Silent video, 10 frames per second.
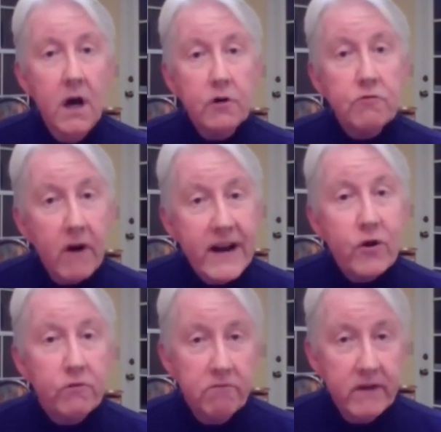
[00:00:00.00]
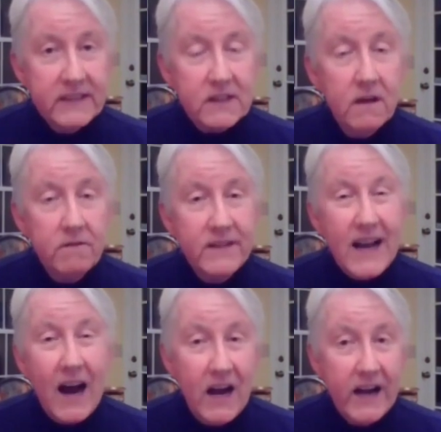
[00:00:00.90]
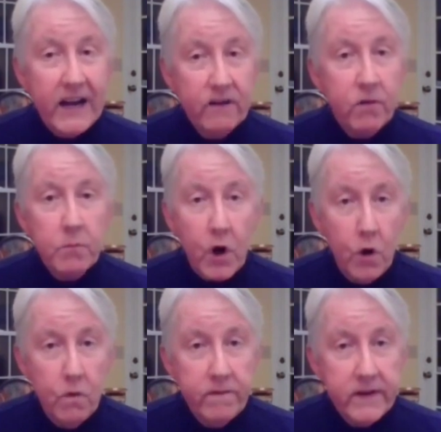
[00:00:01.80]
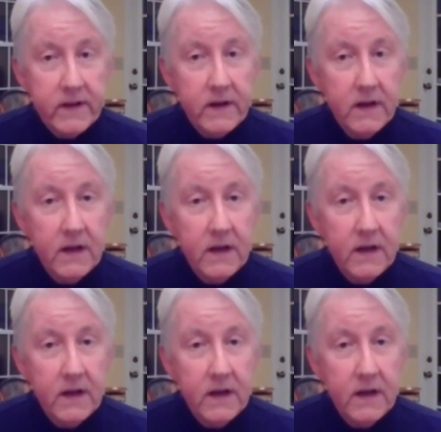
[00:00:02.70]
greater risk of dying from COVID